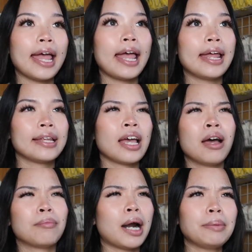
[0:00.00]
And
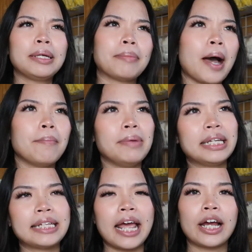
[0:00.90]
then probably
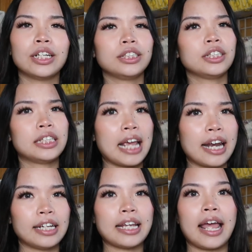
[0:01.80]
about midday
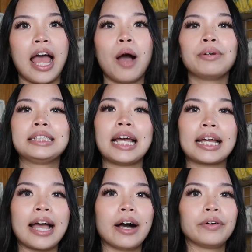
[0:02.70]
until the end of the day, I
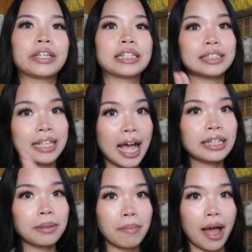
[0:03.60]
will take out the
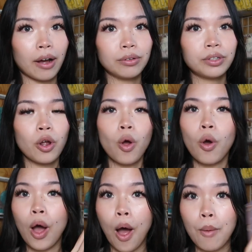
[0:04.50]
exact
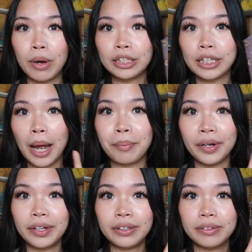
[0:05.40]
amount, how
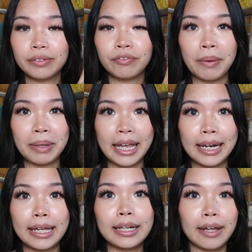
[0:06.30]
much I put
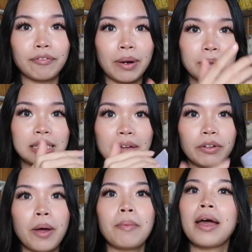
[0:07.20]
from beginning, like from
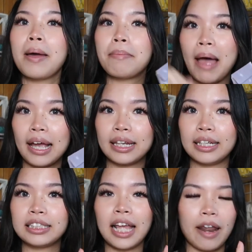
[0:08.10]
this envelope,
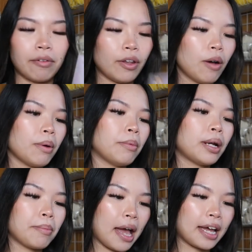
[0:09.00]
back in this
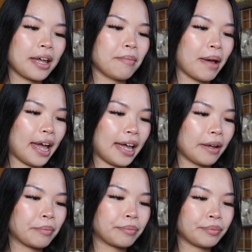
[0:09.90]
envelope and put it back in
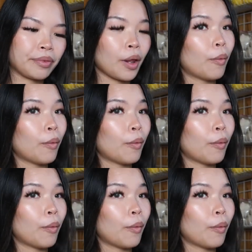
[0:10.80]
my